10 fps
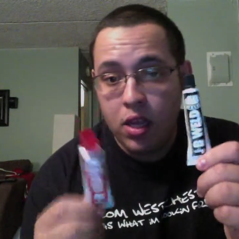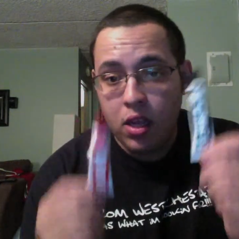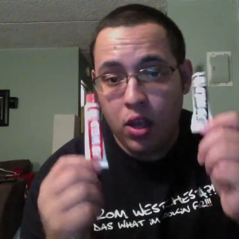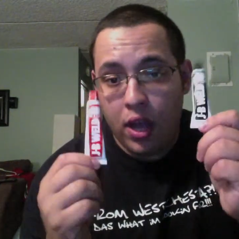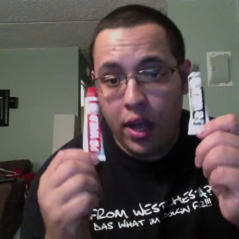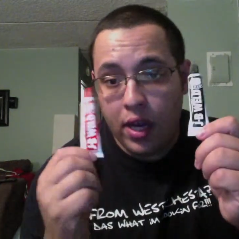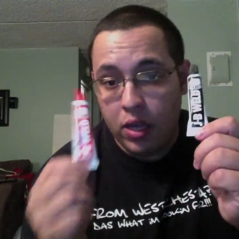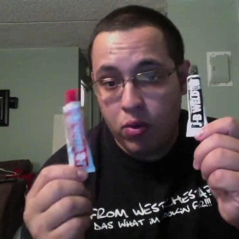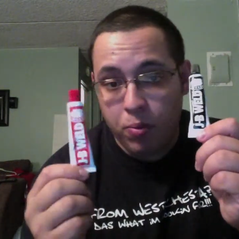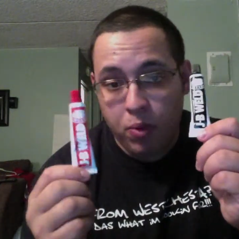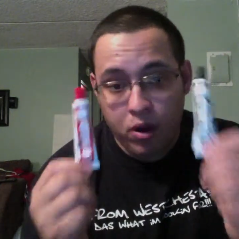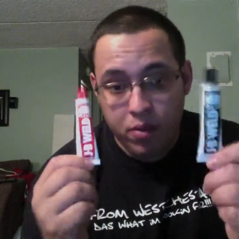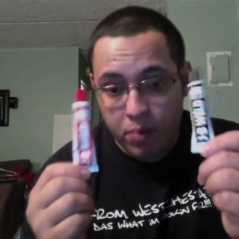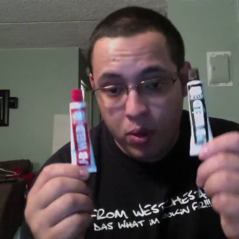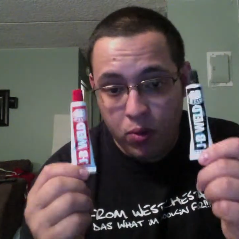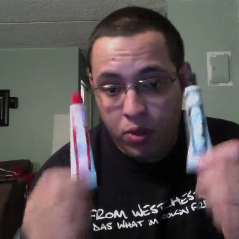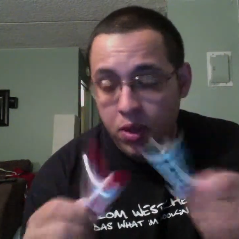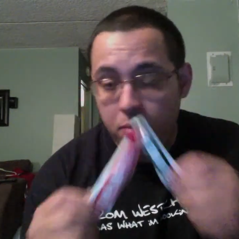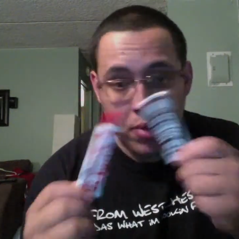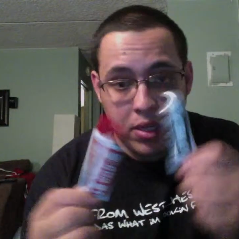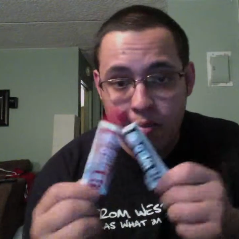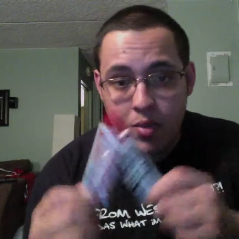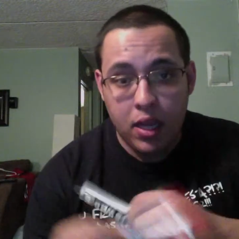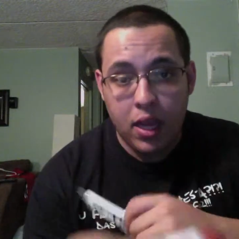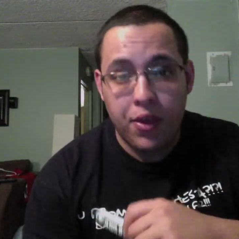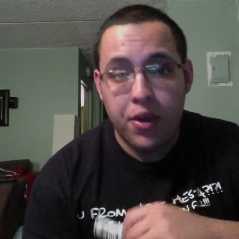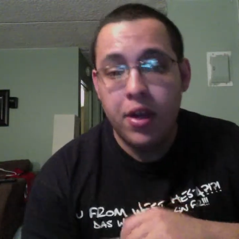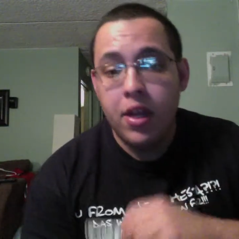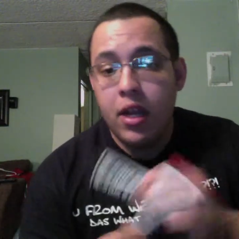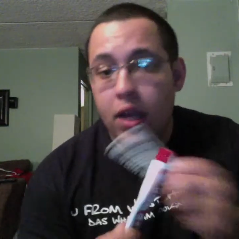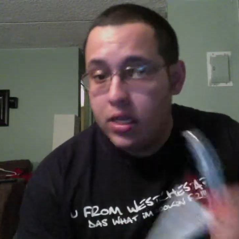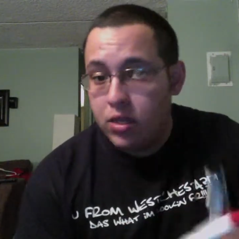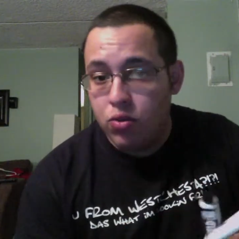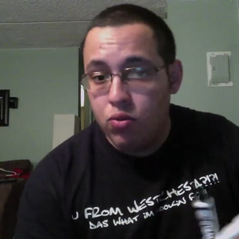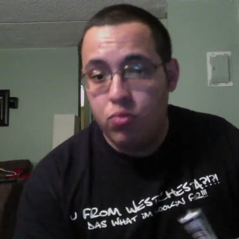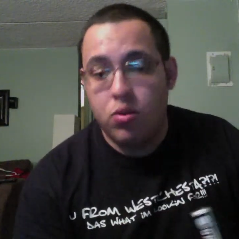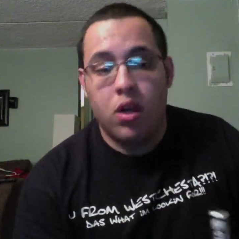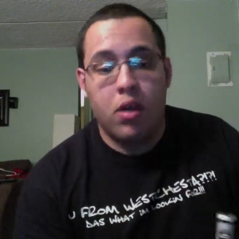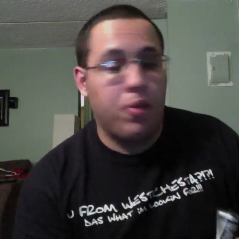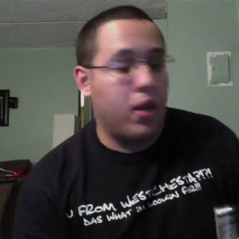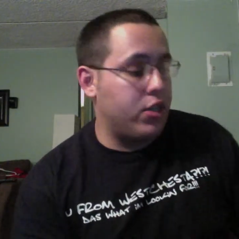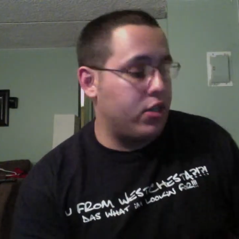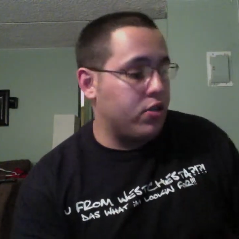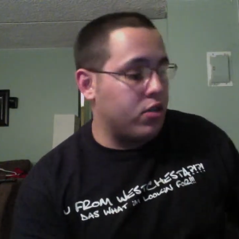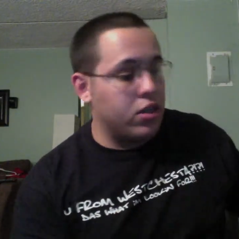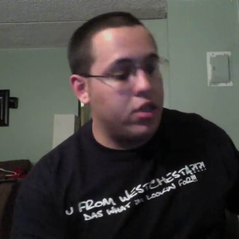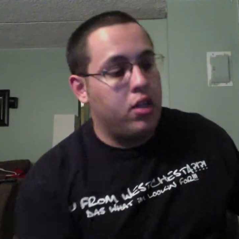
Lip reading: You add equal part of both, mix them together, and you apply generously.